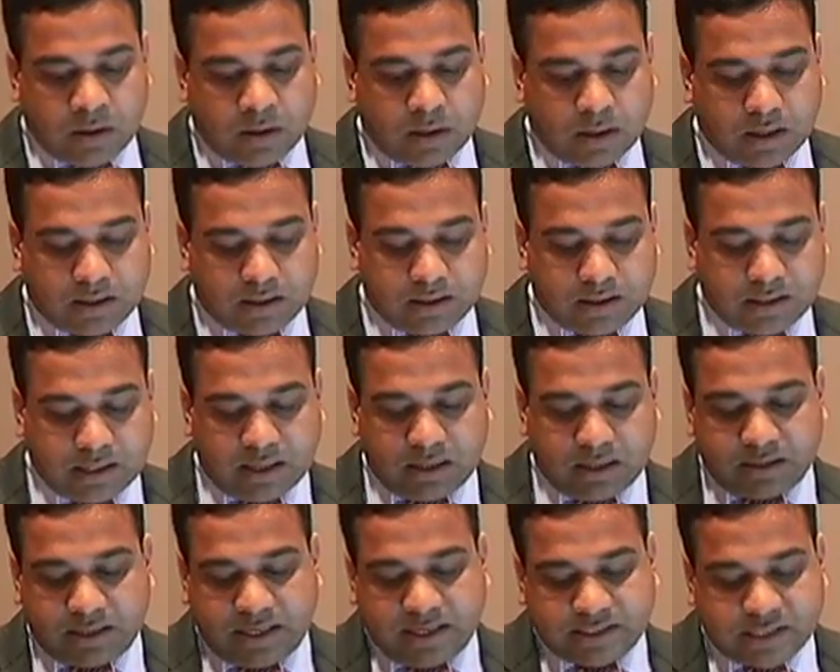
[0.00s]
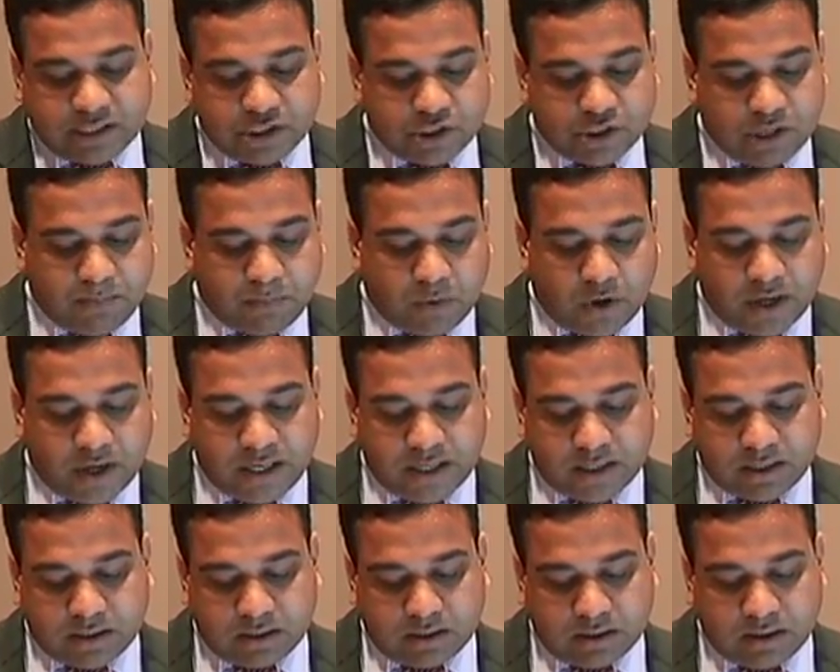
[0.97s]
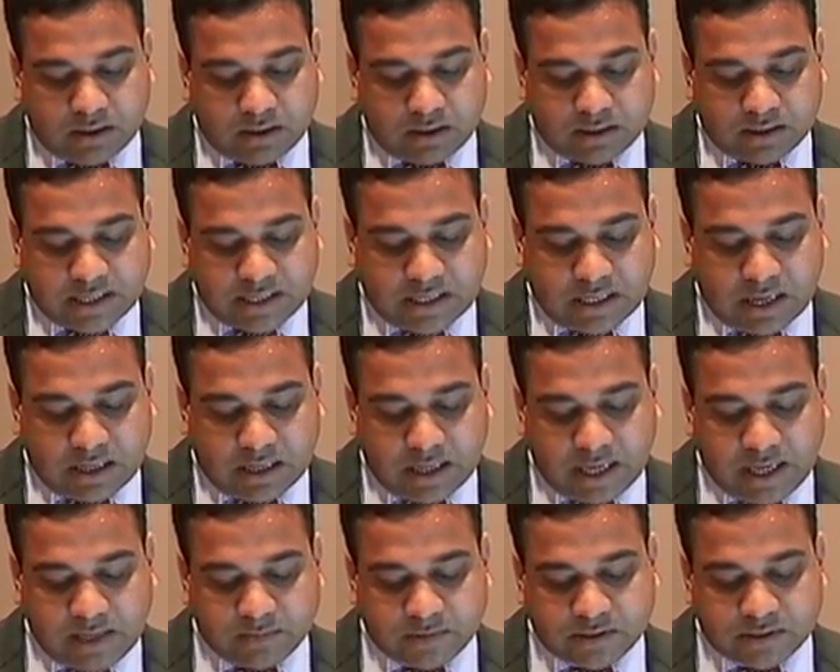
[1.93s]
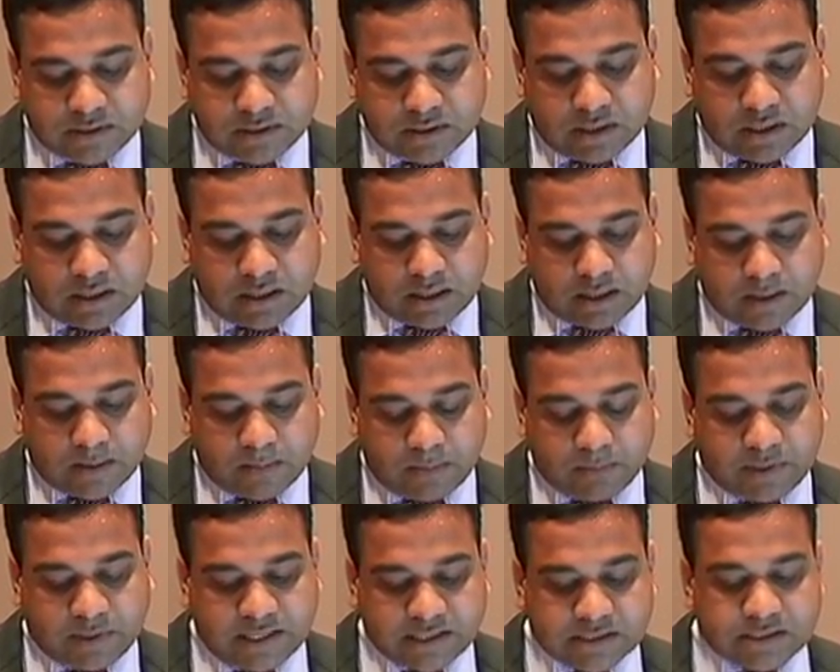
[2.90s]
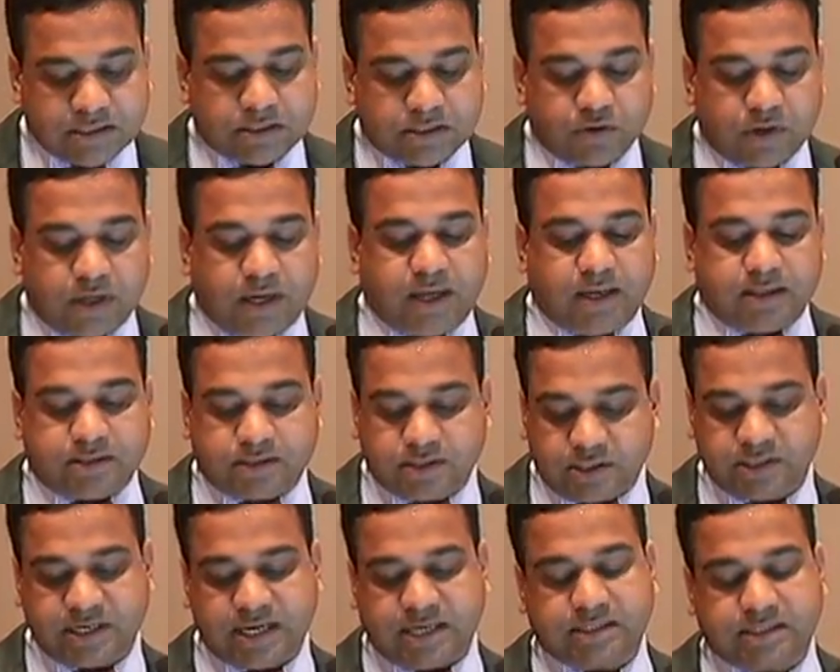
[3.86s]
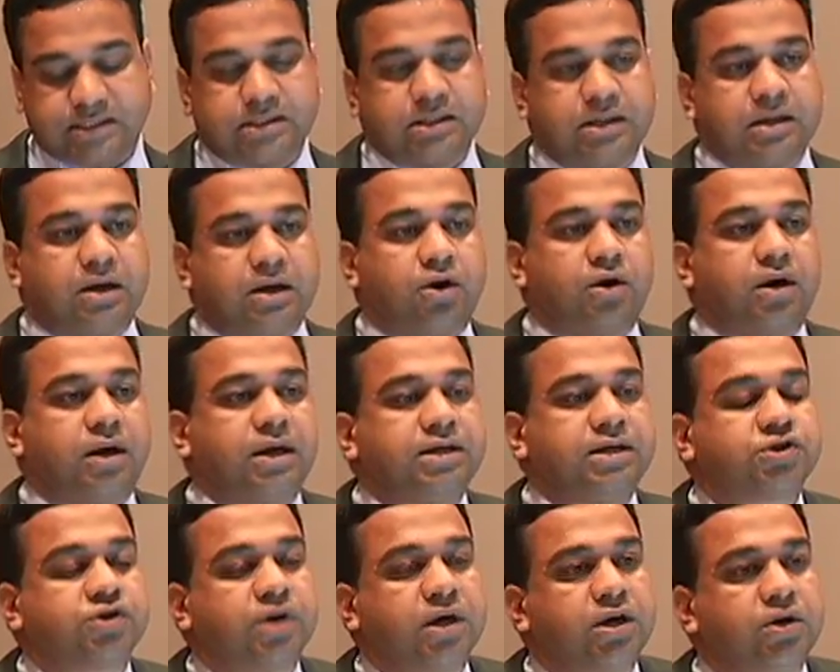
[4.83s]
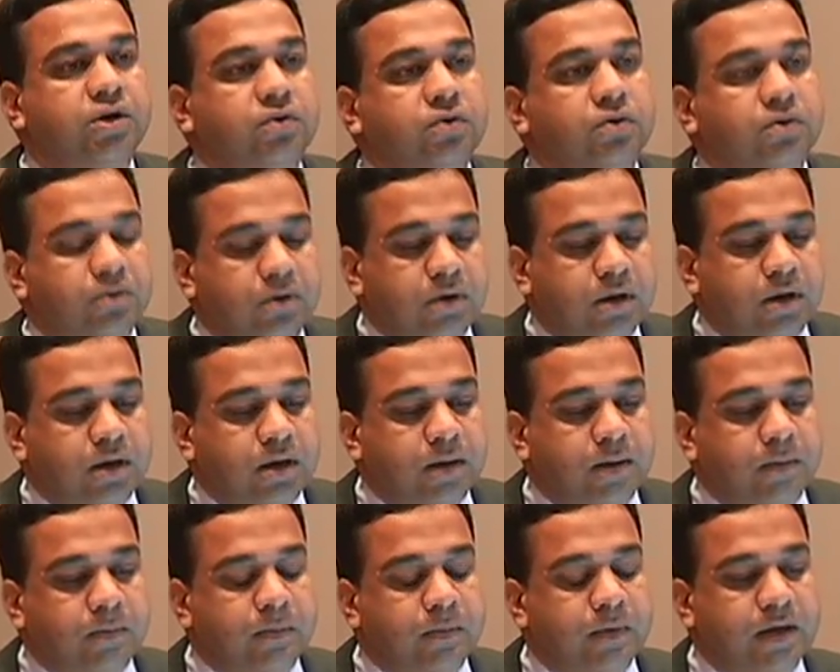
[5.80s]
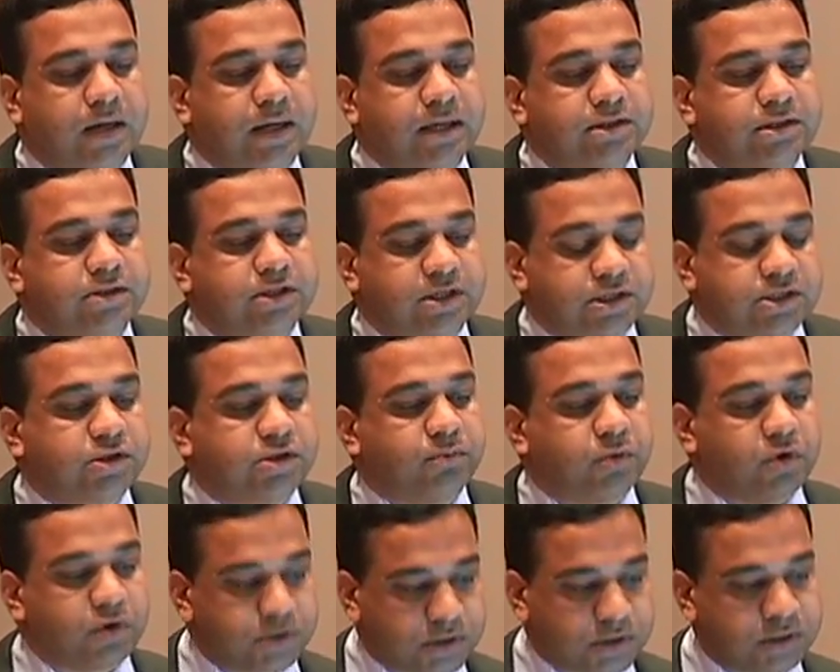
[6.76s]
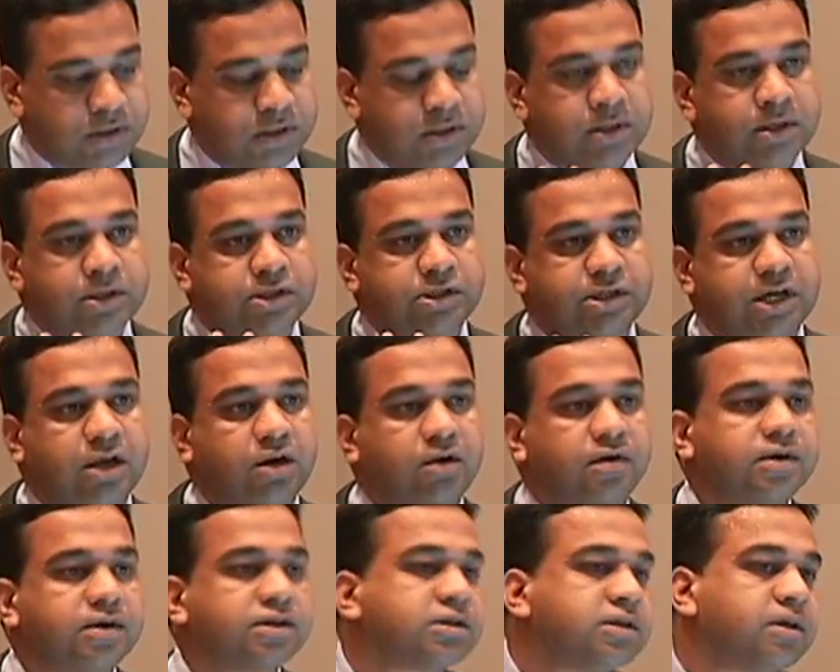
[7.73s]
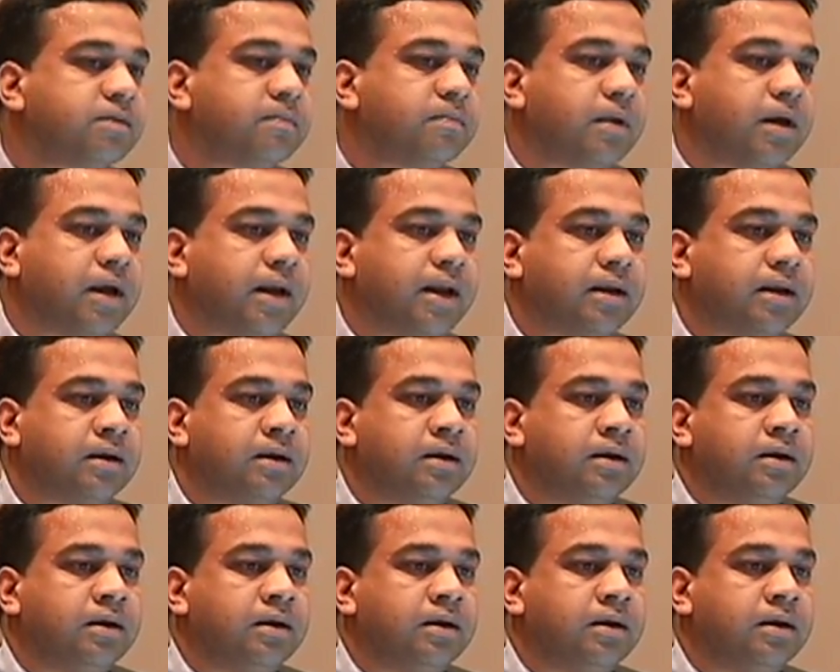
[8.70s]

the essential point here that Anaim's thesis really suggests, or he's trying to really juxtapose secularism and